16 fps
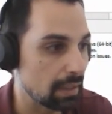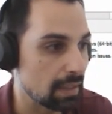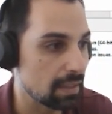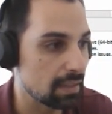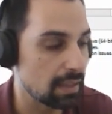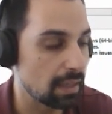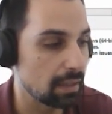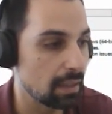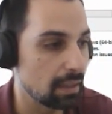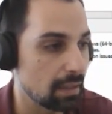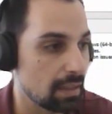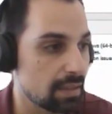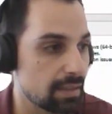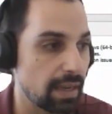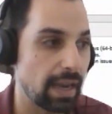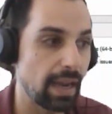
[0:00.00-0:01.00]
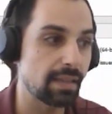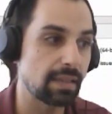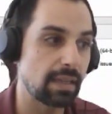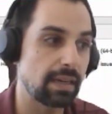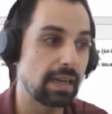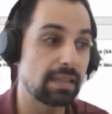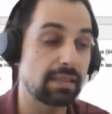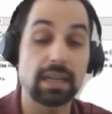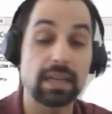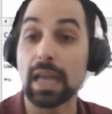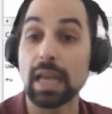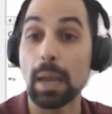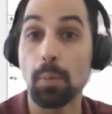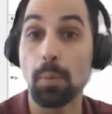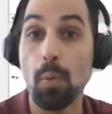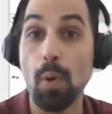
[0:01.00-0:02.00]
It's sending, in this case, an LSA
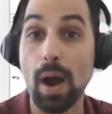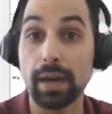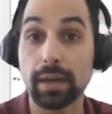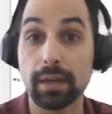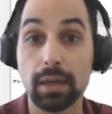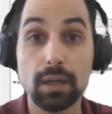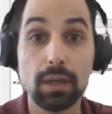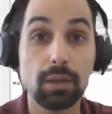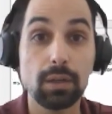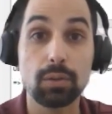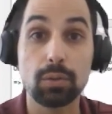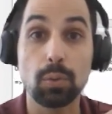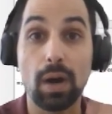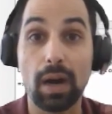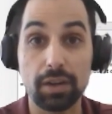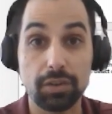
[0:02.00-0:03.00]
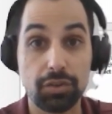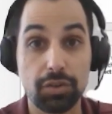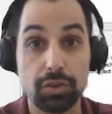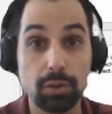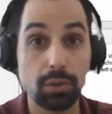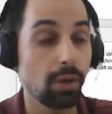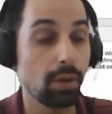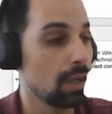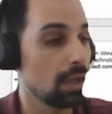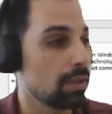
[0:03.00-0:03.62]
type 1 to R2,